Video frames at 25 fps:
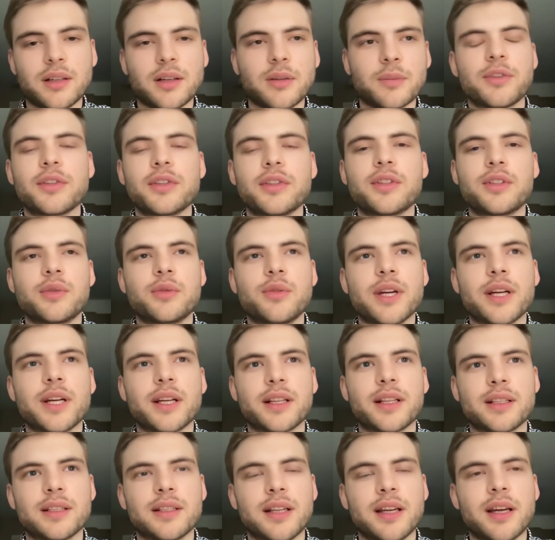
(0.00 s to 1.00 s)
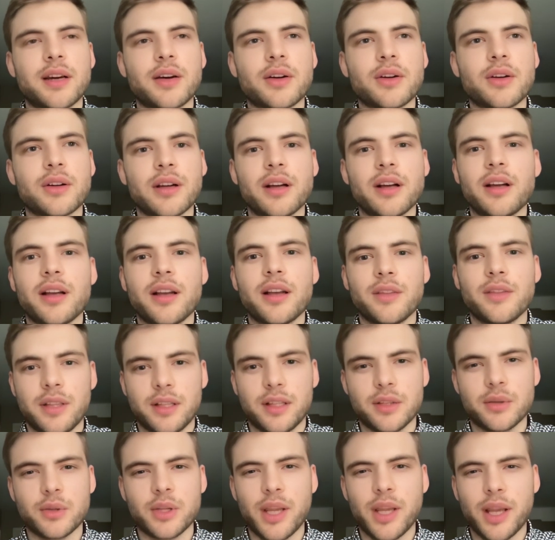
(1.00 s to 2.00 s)
First, you reconcile
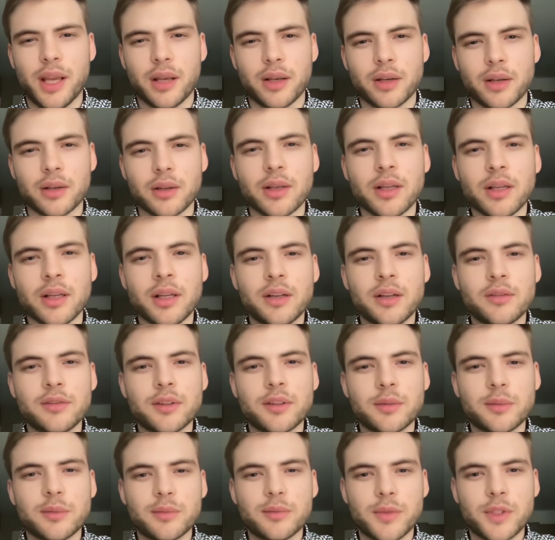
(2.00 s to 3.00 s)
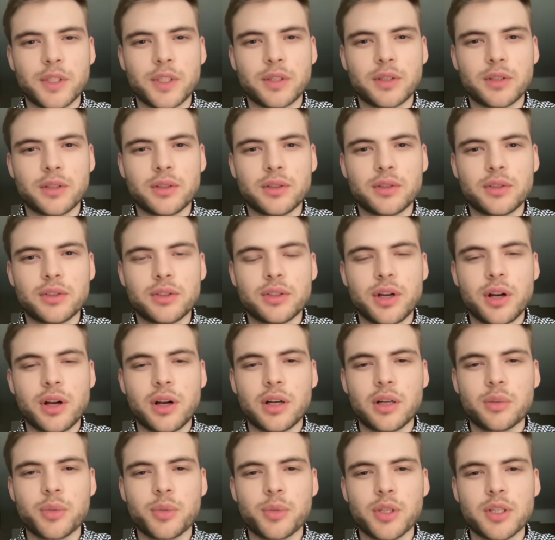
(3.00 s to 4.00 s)
everything you can from the
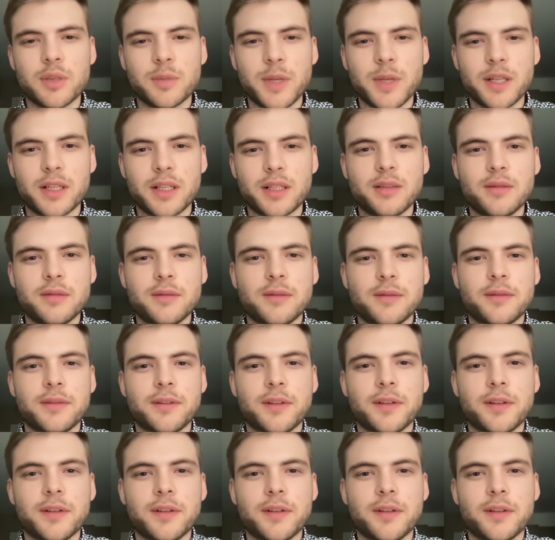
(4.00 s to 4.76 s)
chart perspective,